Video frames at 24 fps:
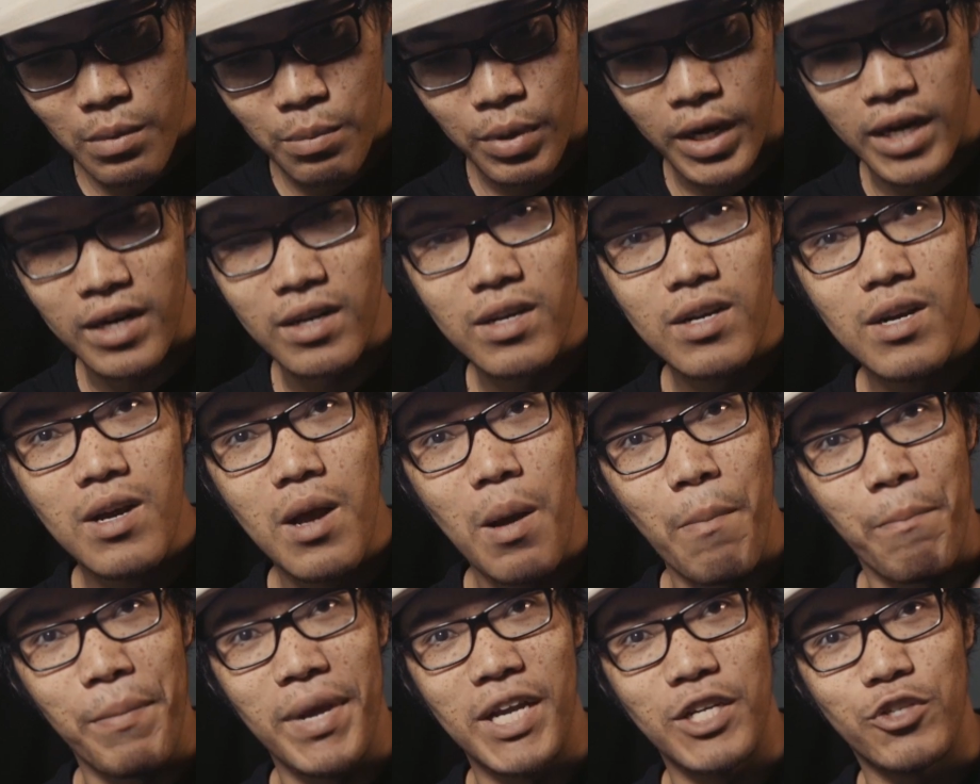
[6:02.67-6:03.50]
But
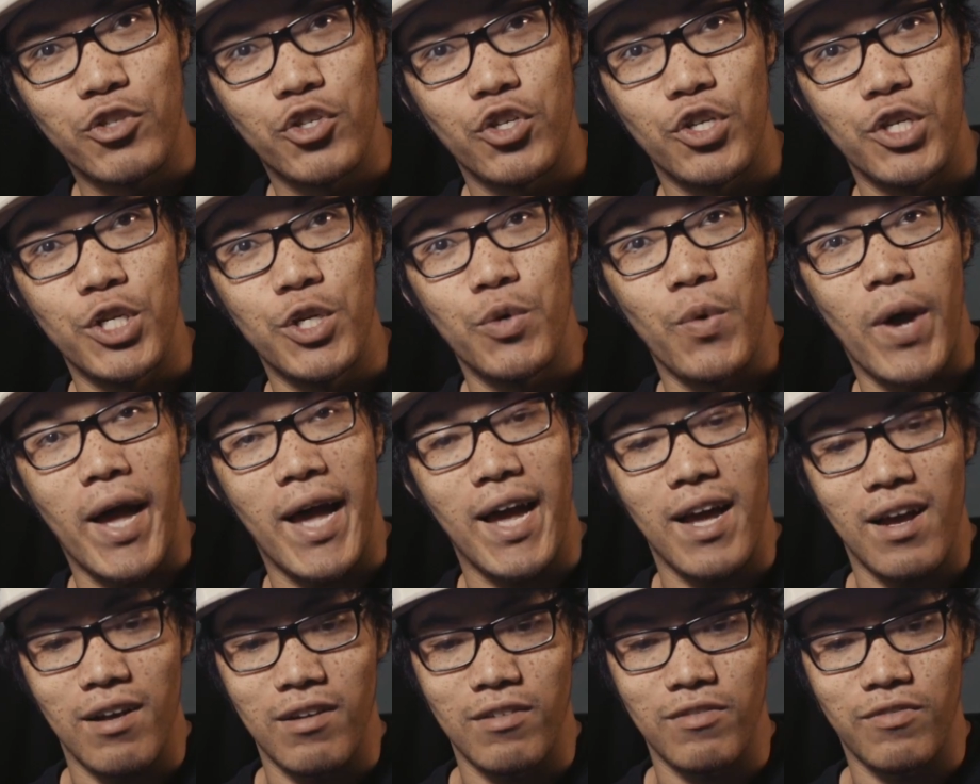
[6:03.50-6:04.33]
make sure you
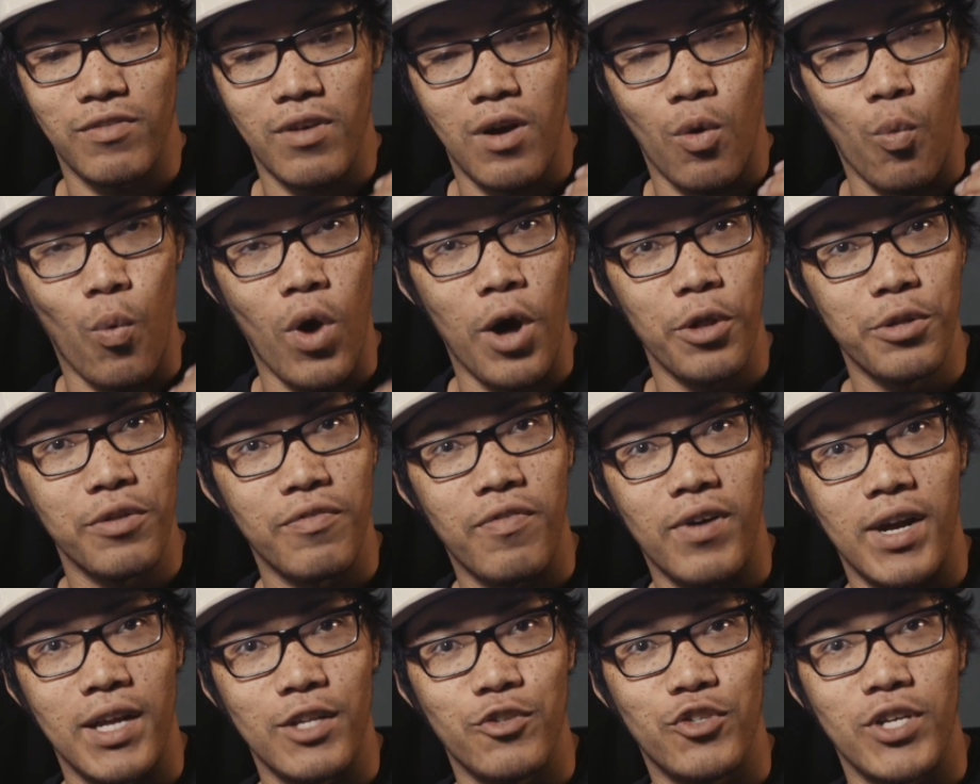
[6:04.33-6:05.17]
have a
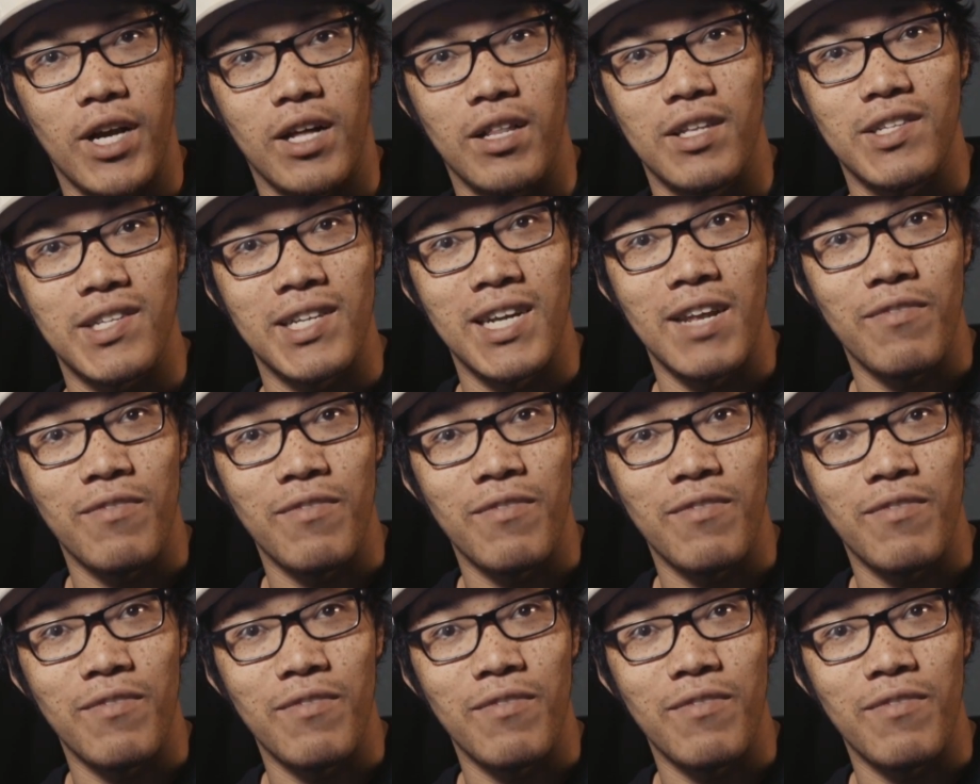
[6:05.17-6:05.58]
well-defined checklist.